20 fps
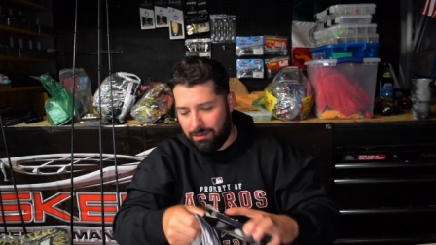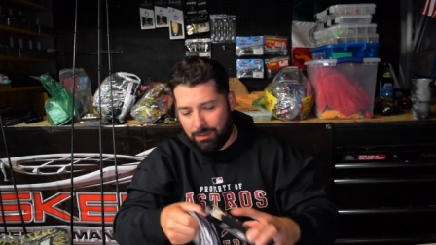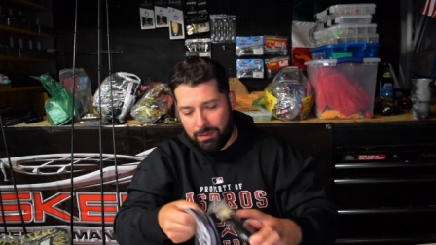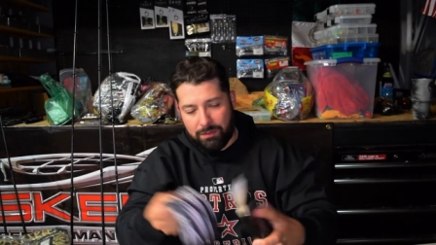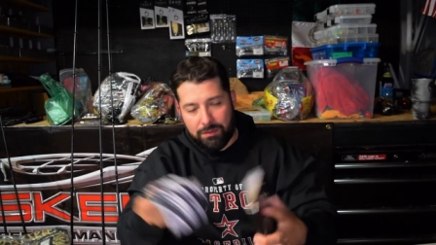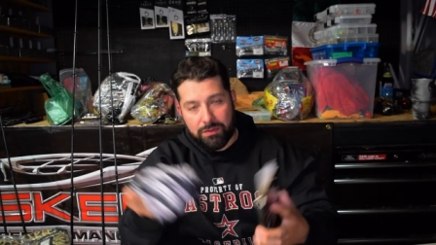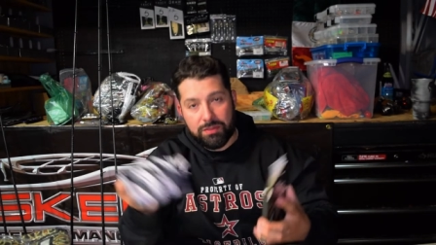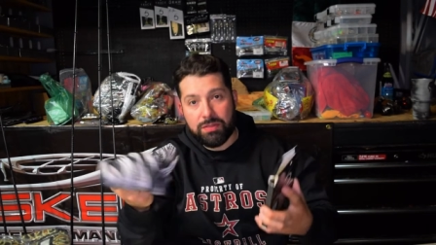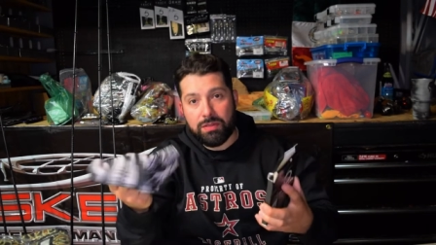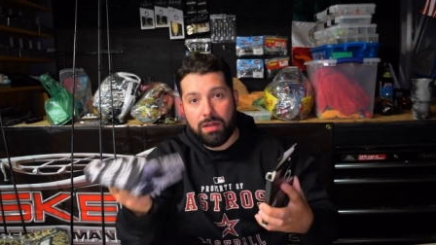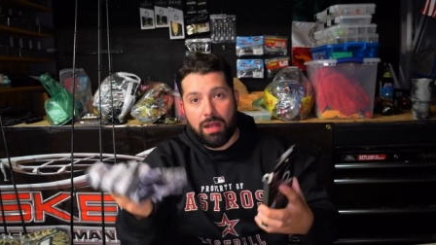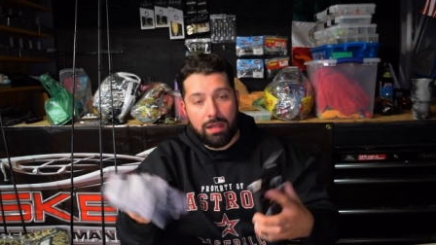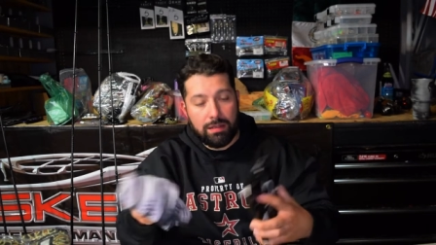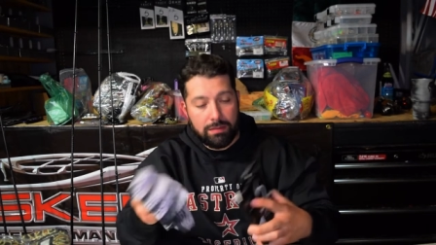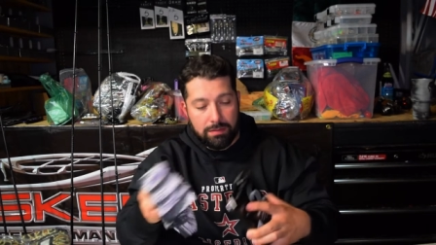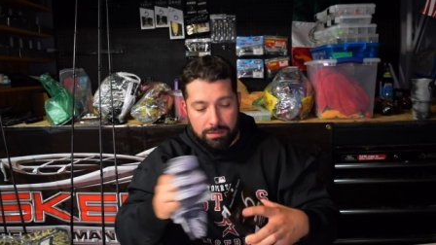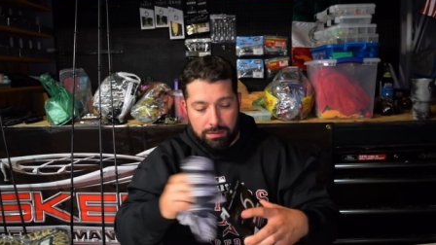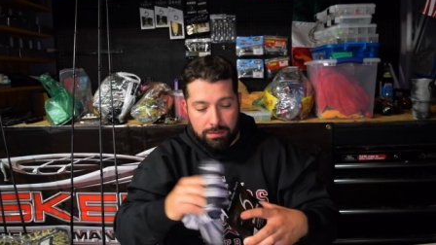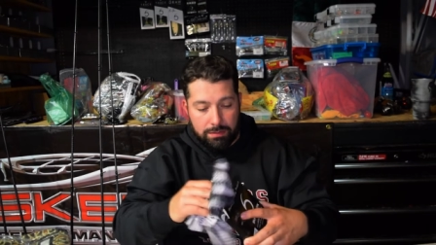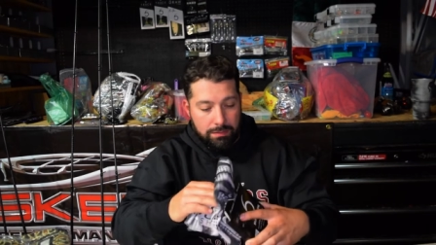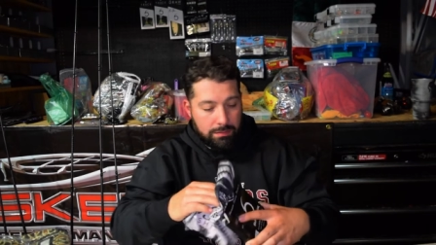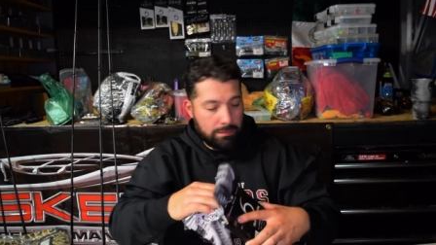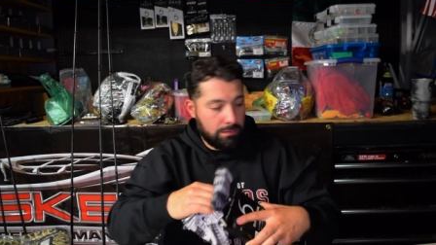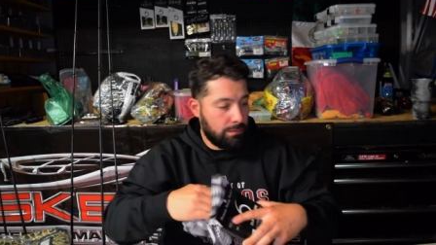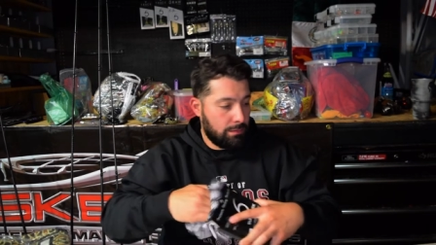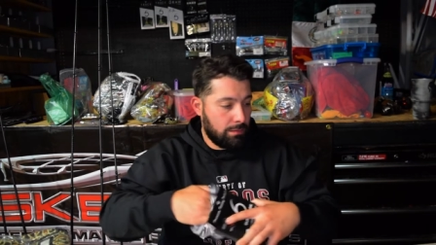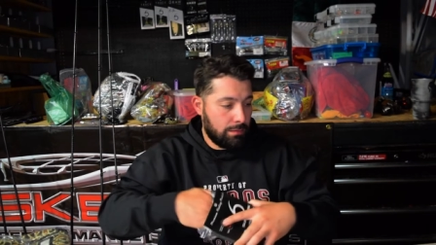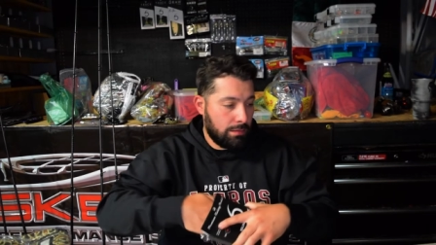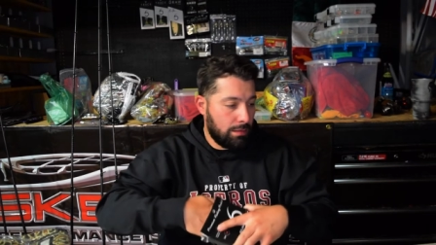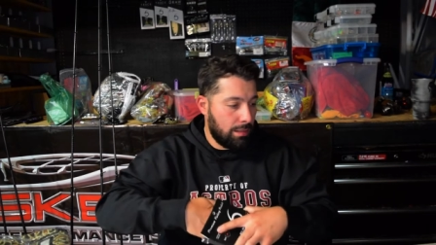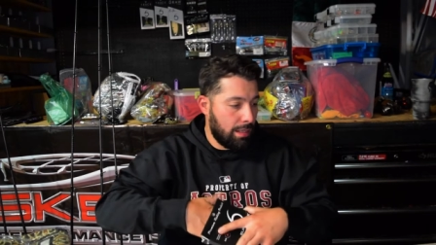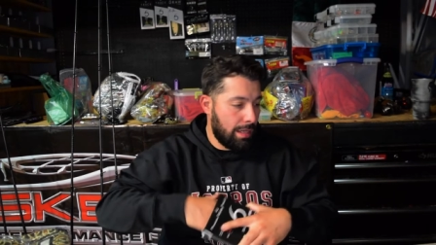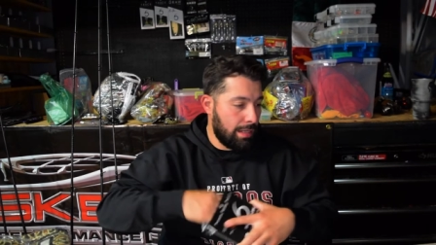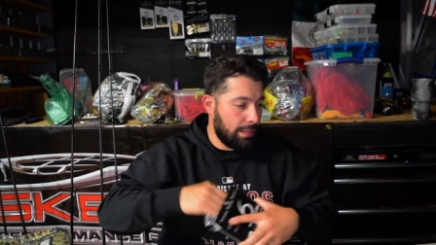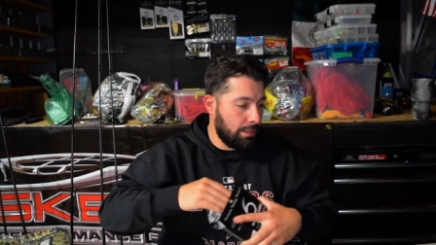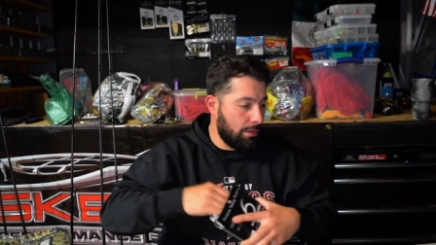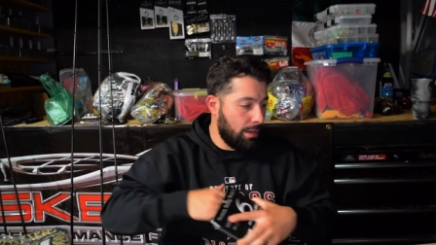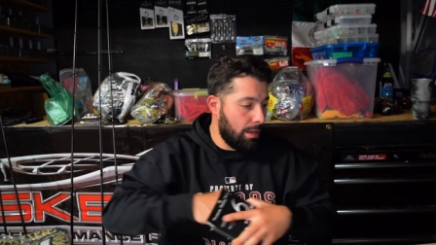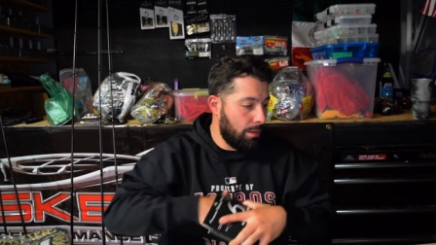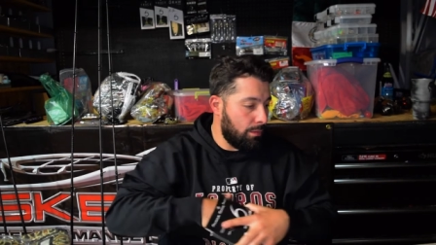I mean, for two dollars, I had
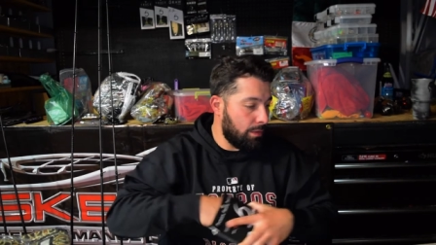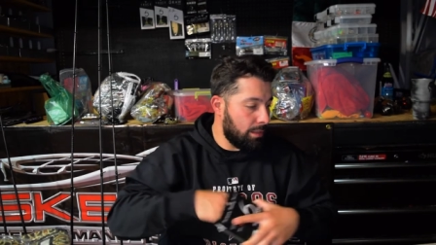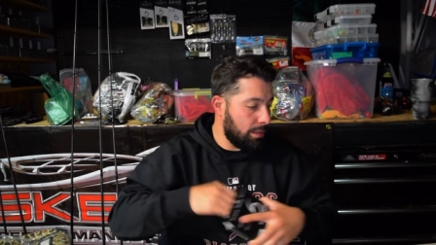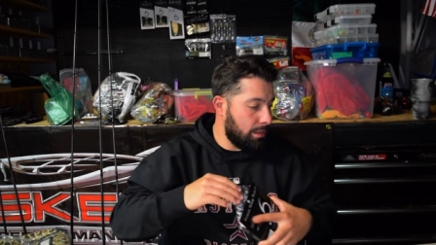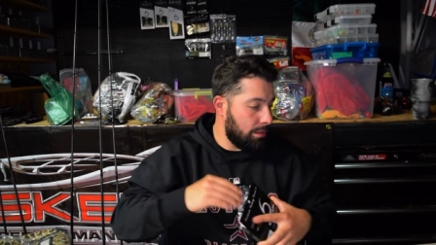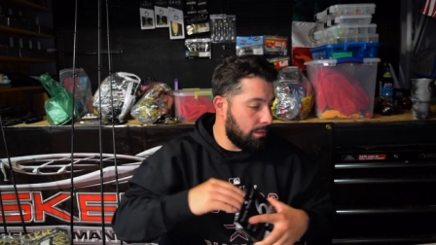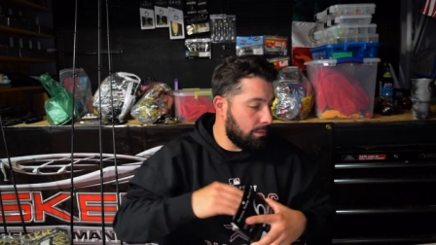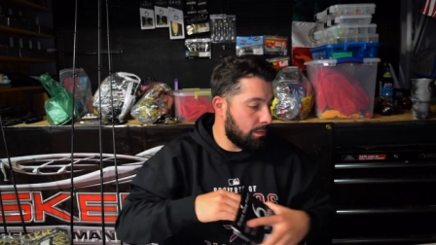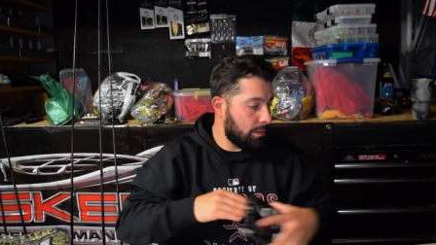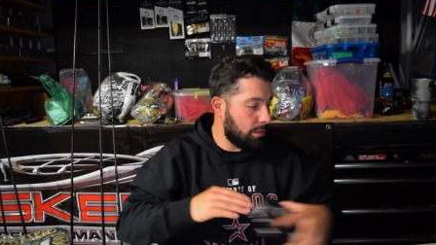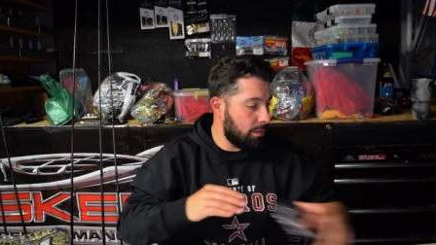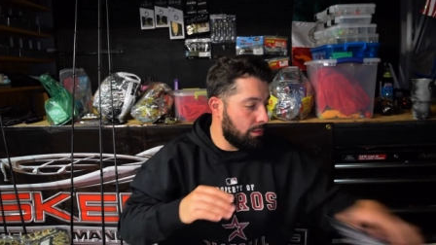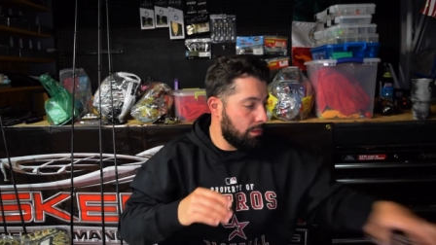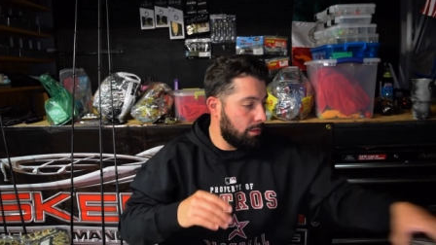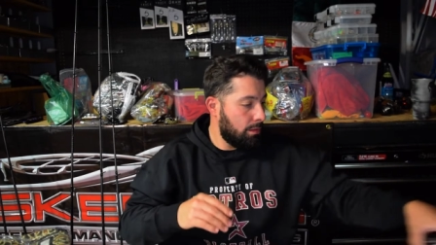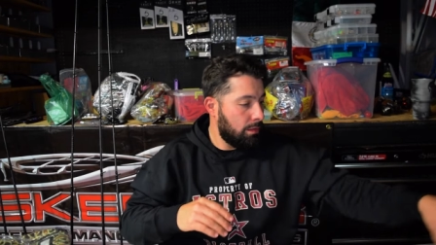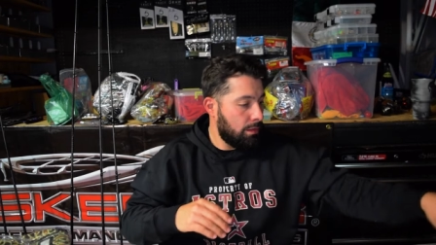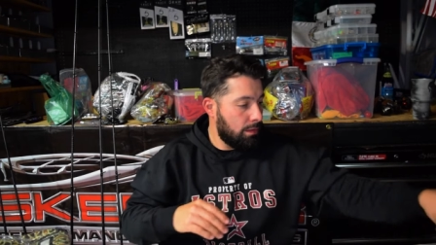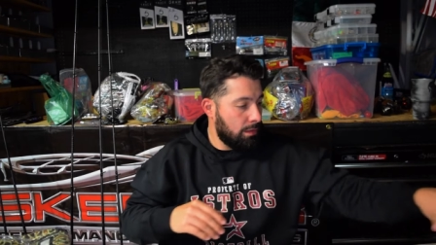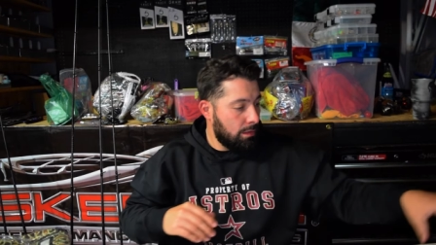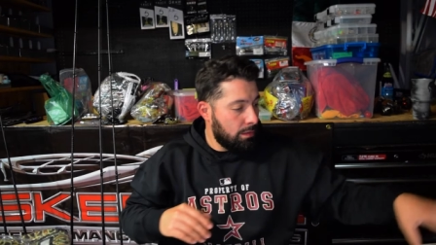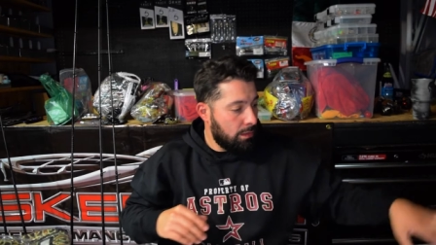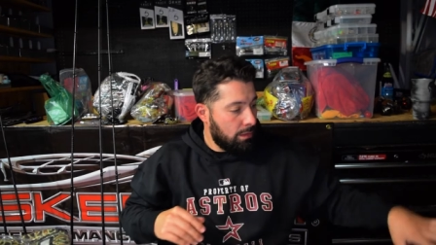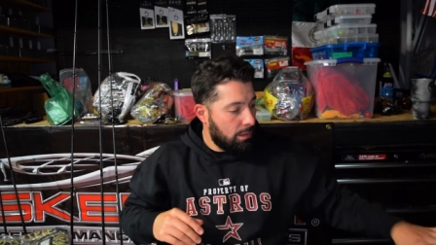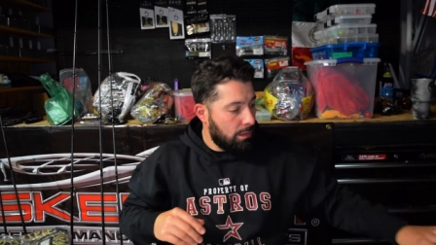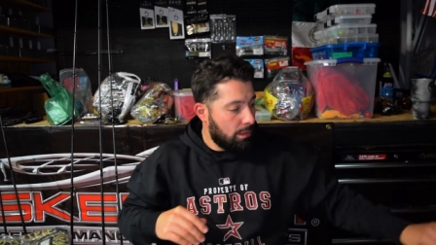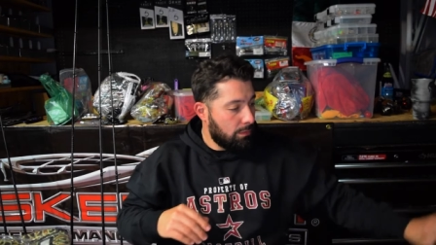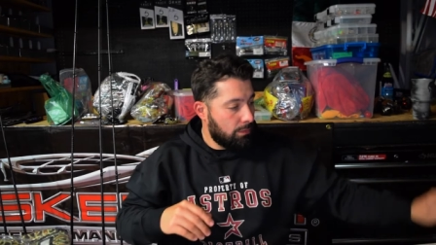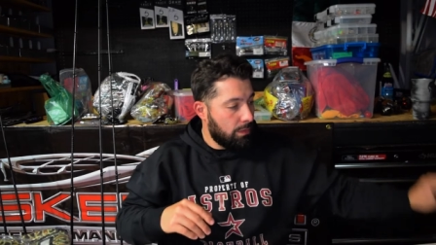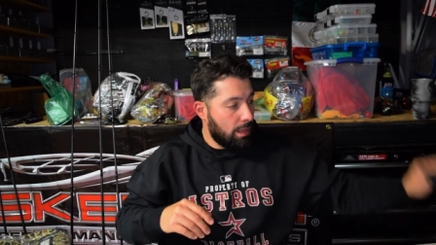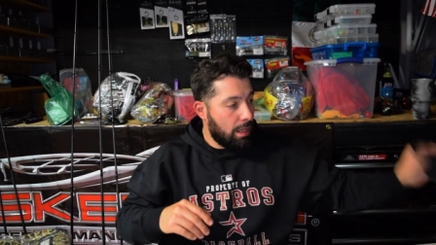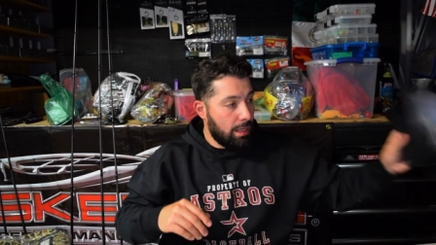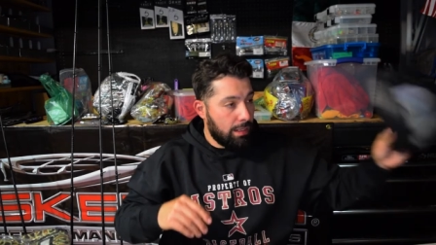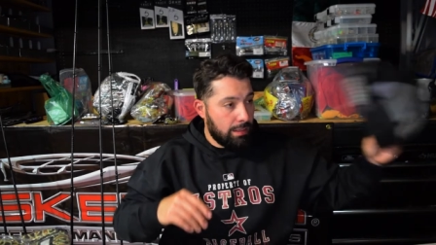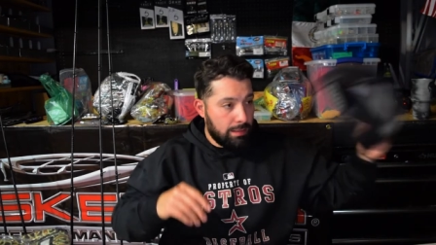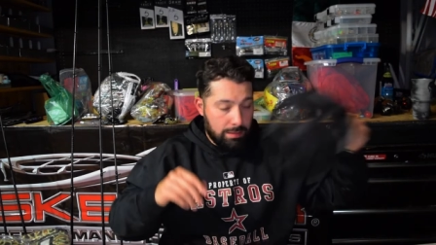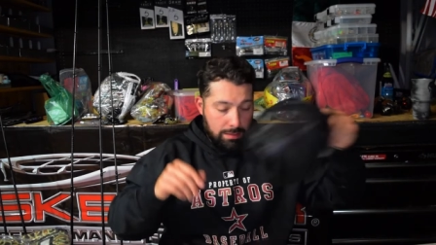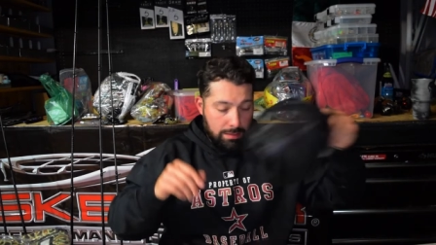to grab one of those. All right,